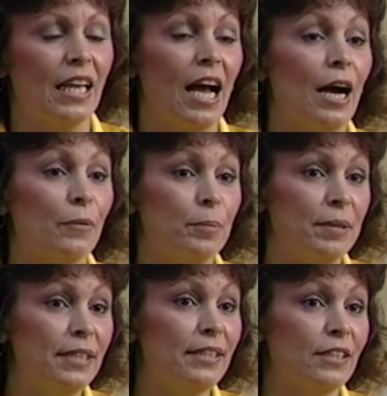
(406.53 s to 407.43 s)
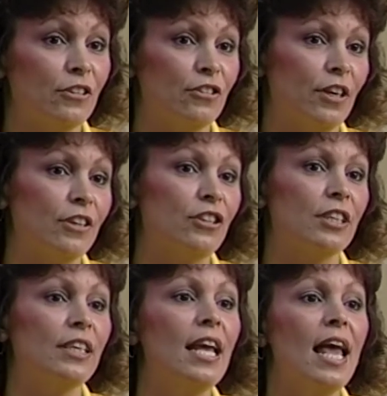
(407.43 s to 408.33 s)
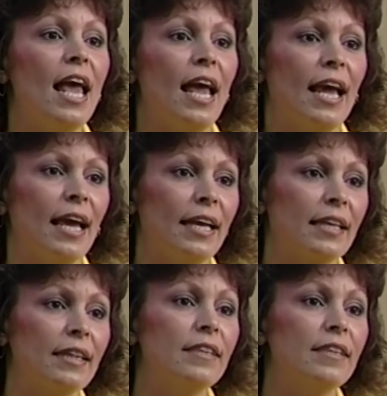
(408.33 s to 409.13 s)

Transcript: I repeat the instruction, and